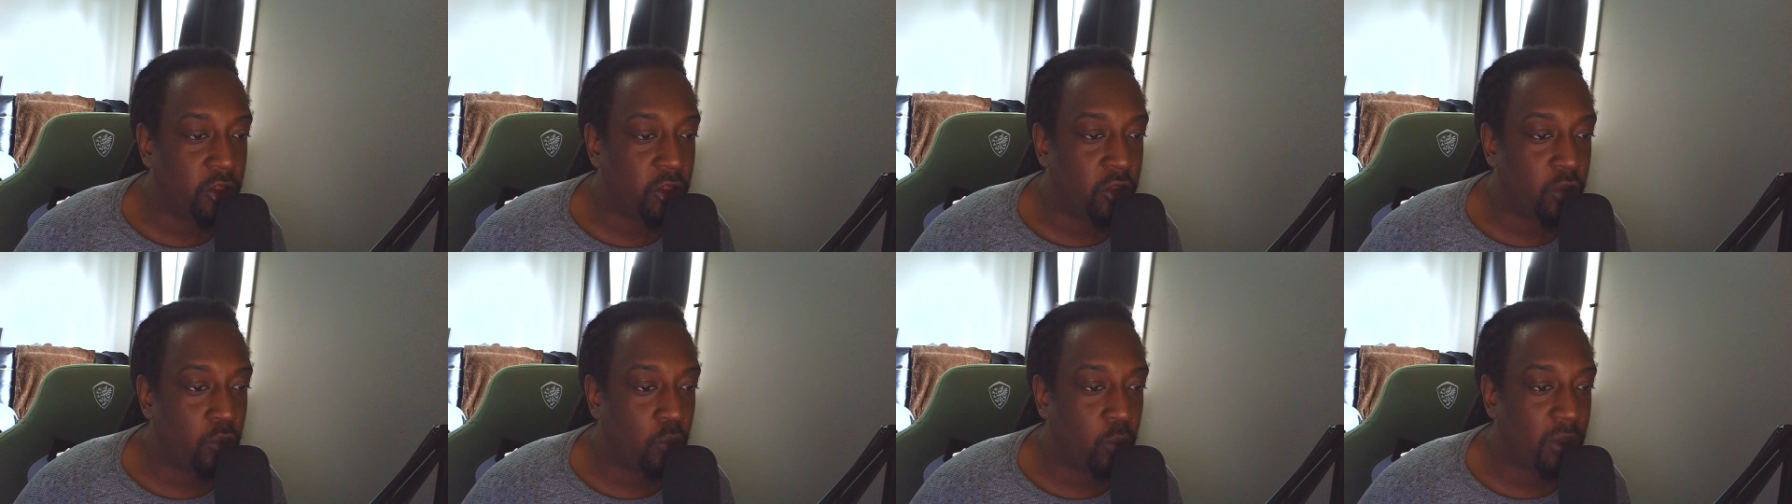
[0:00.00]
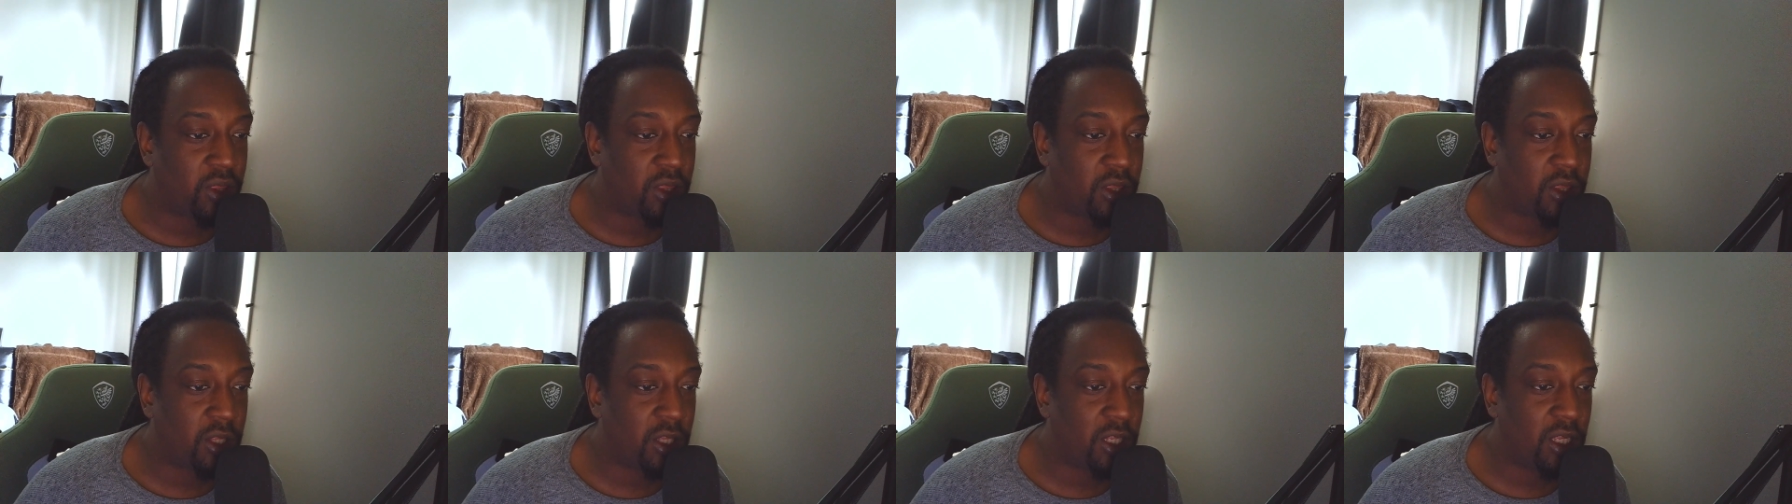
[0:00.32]

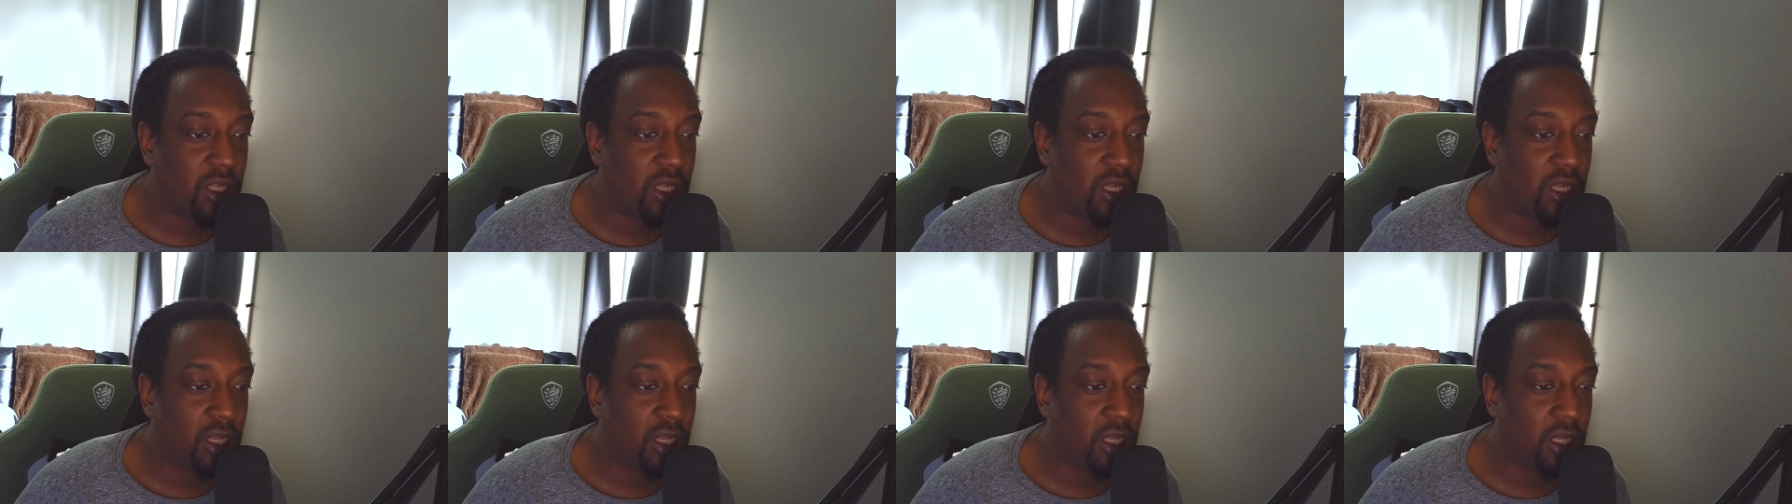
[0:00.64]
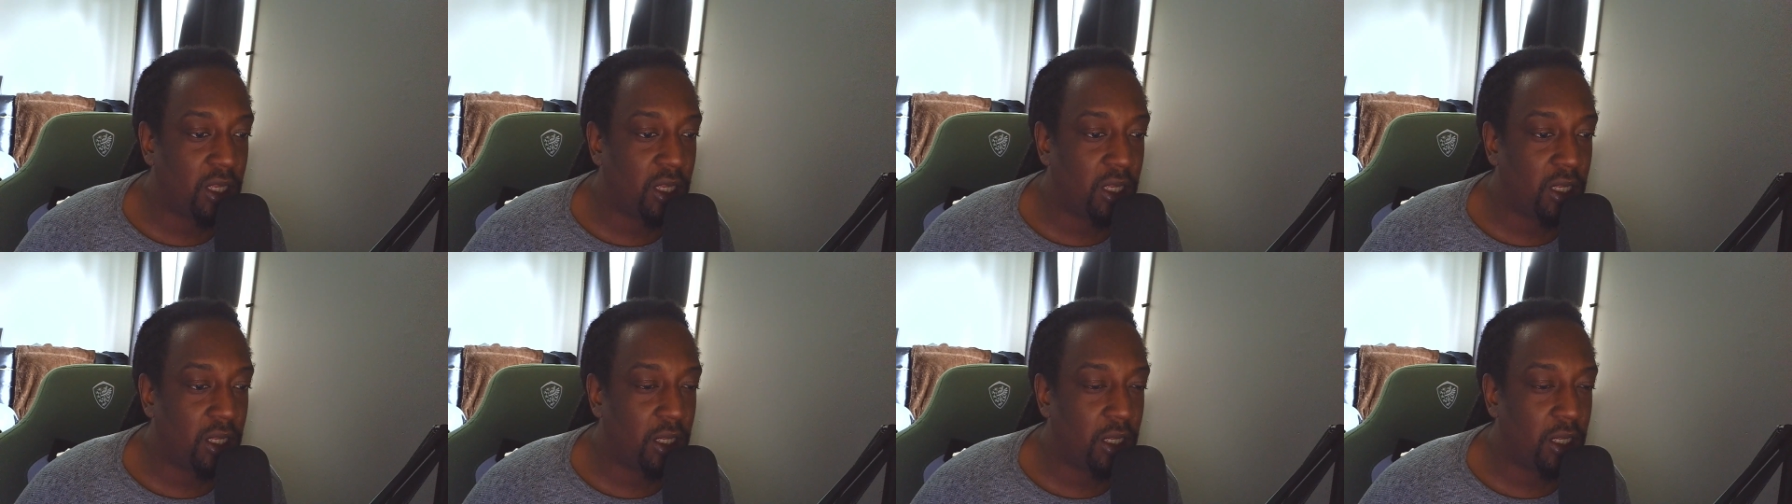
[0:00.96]
with
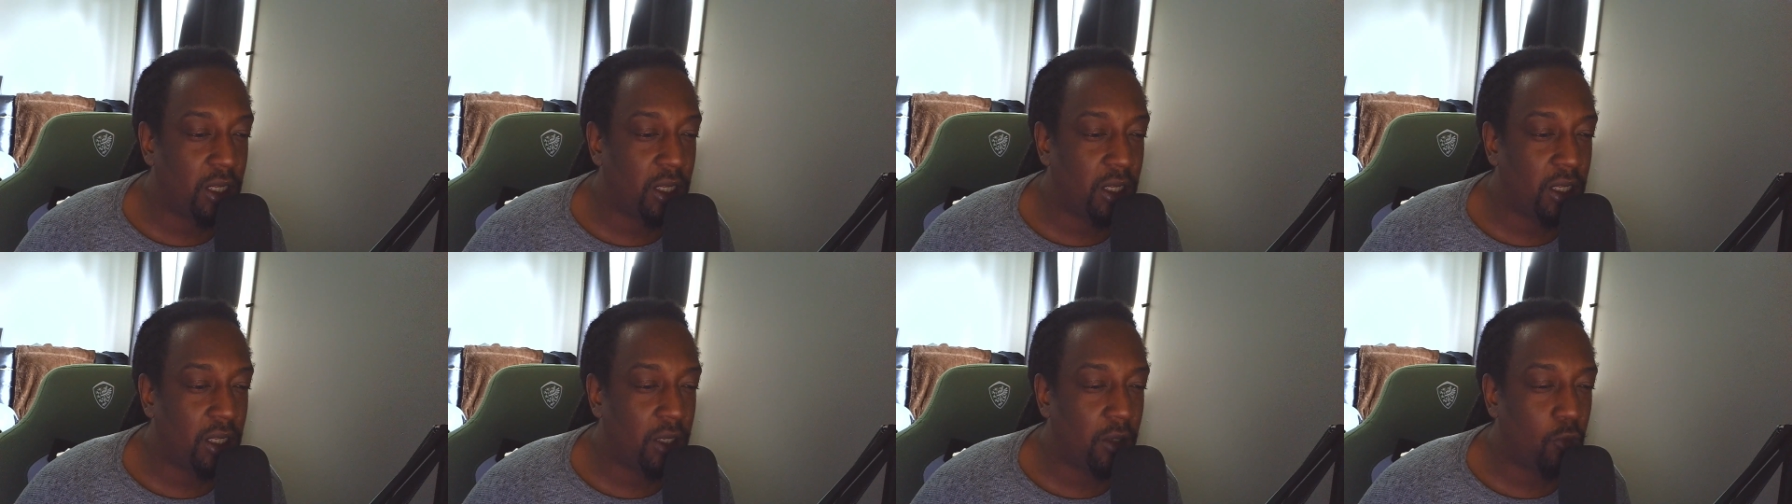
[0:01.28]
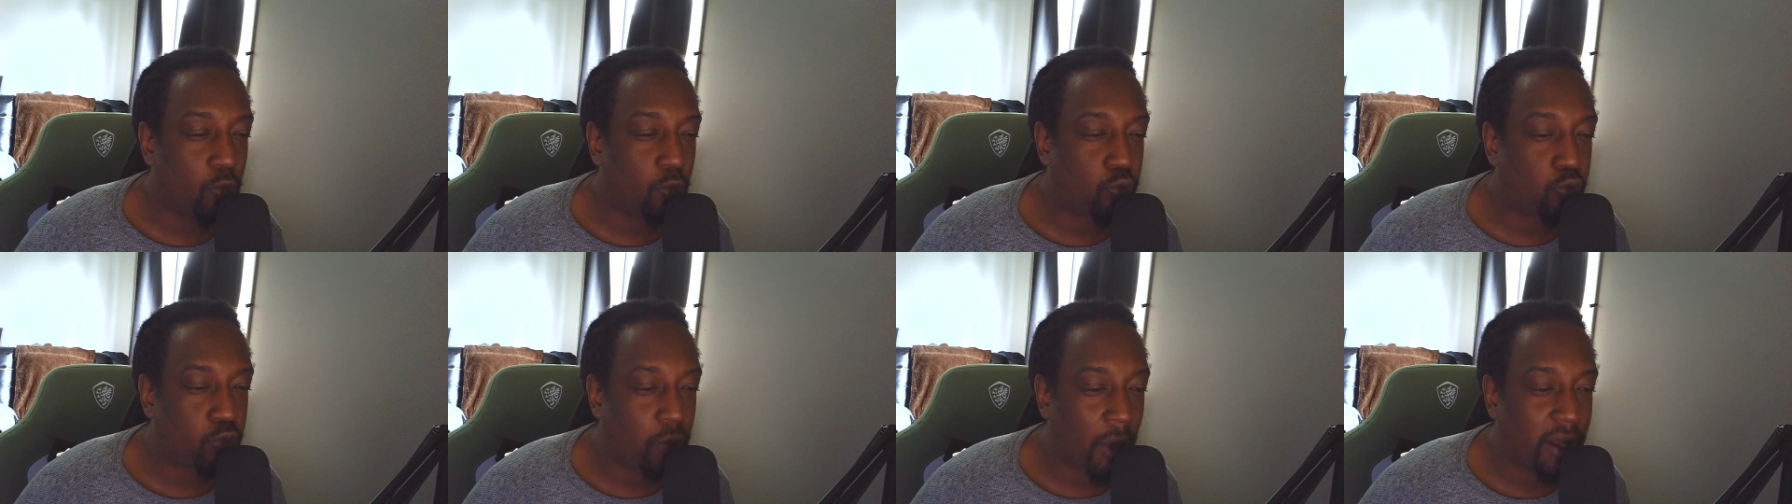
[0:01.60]
the
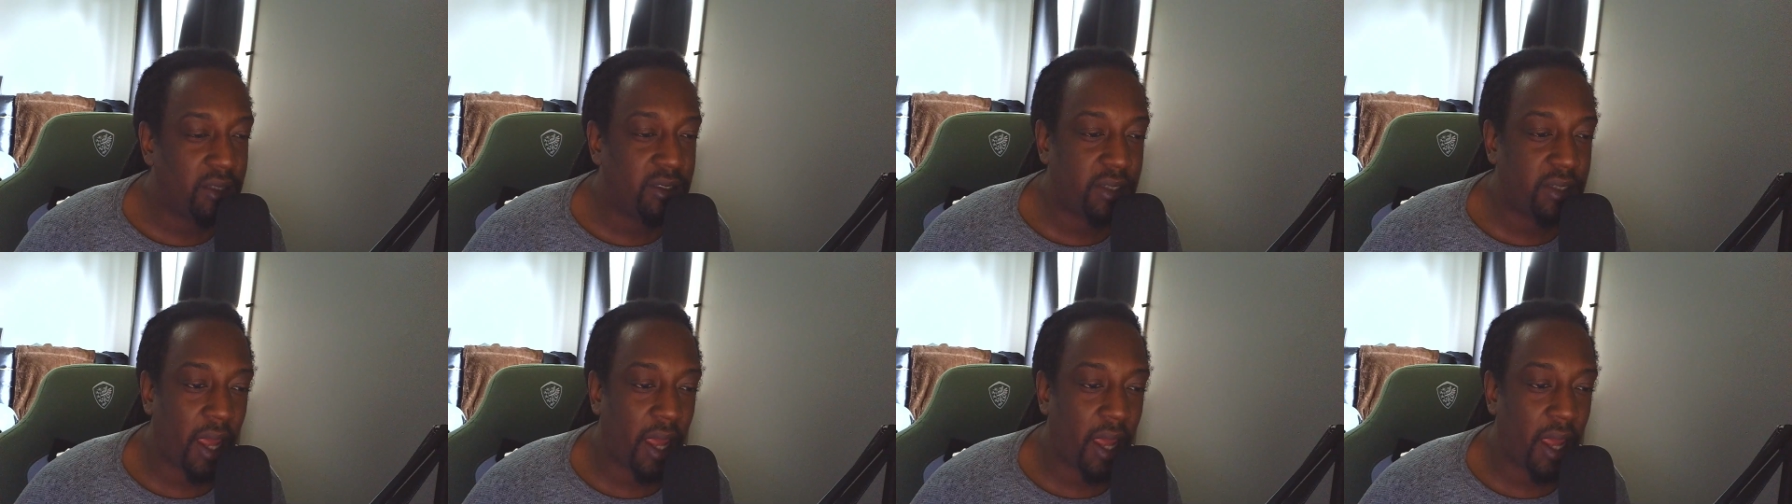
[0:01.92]
right